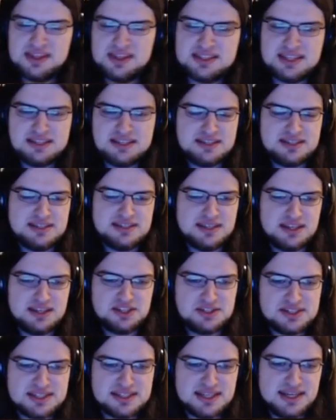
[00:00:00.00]
the sentence I
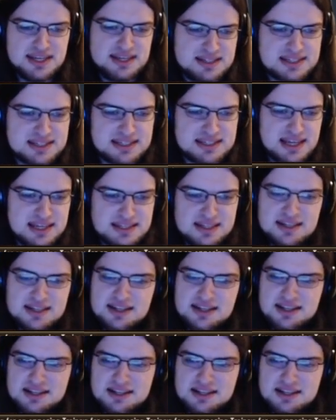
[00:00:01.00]
should say instead,